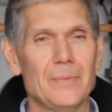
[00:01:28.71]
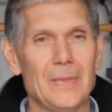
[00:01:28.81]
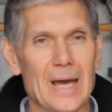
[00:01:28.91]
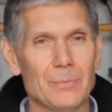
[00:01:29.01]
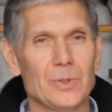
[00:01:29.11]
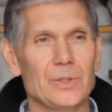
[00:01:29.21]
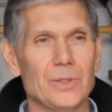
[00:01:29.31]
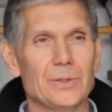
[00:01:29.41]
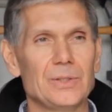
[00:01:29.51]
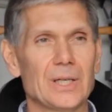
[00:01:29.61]
that
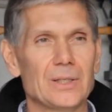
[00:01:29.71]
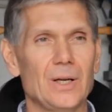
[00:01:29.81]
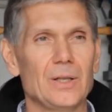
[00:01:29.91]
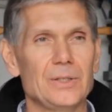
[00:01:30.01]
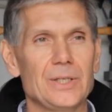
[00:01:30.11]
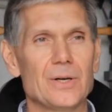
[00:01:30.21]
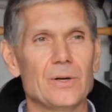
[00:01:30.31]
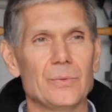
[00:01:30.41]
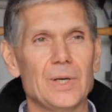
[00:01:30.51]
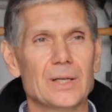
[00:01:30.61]
particular technology
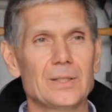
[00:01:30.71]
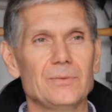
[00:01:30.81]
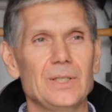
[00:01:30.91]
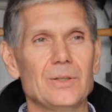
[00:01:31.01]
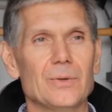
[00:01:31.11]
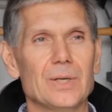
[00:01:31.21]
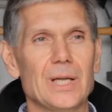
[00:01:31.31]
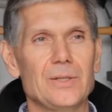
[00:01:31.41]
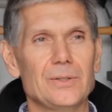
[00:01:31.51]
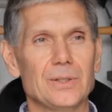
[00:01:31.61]
called reductive
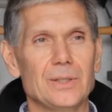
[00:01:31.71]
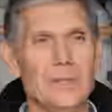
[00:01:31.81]
dechlorination.